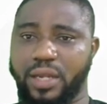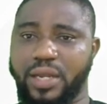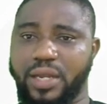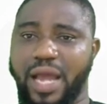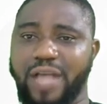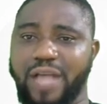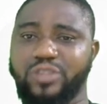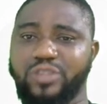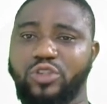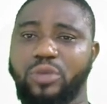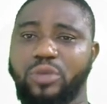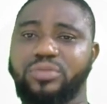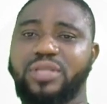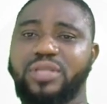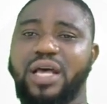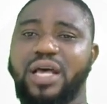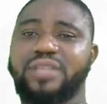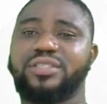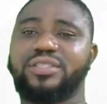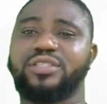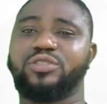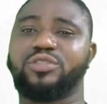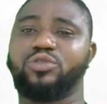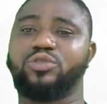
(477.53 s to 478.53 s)
That
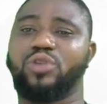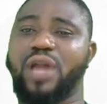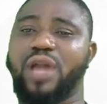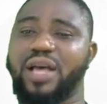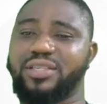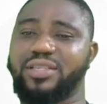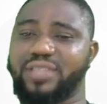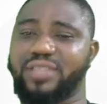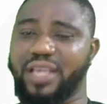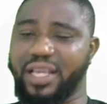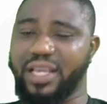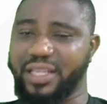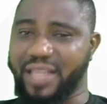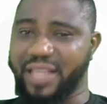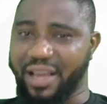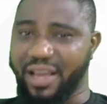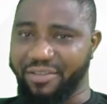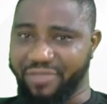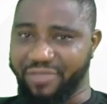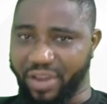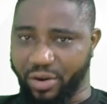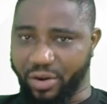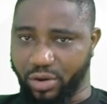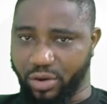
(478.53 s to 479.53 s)
substance is known as
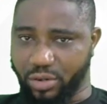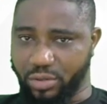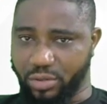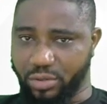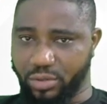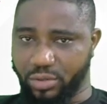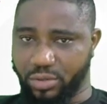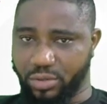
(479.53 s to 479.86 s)
interferon.